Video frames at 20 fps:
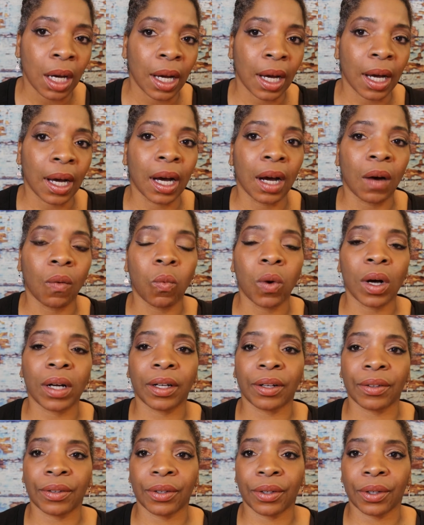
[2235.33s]
what
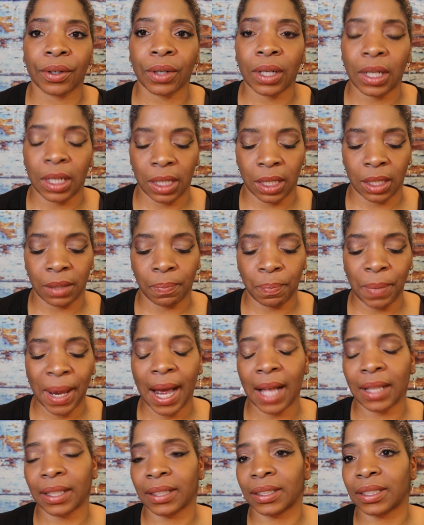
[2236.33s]
other
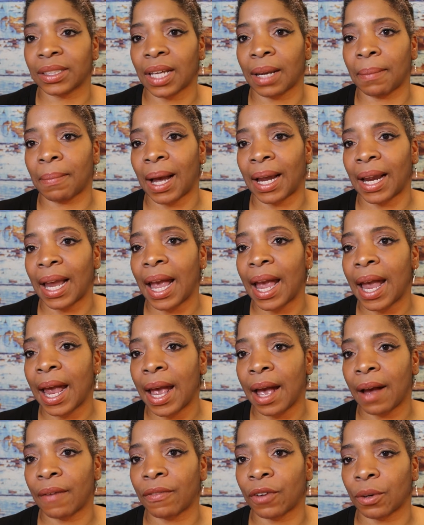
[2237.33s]
palettes they might
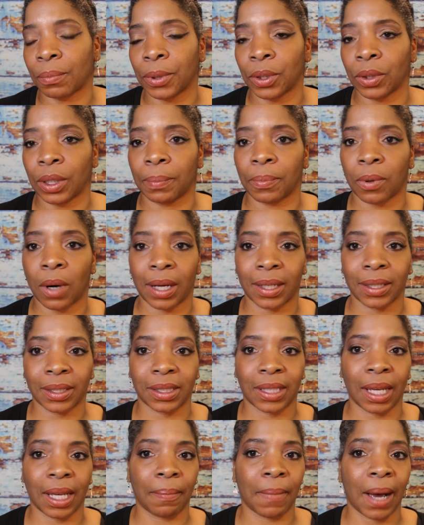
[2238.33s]
have or beauty
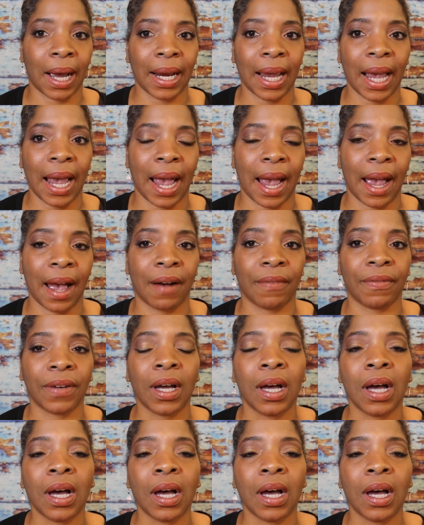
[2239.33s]
products they might have.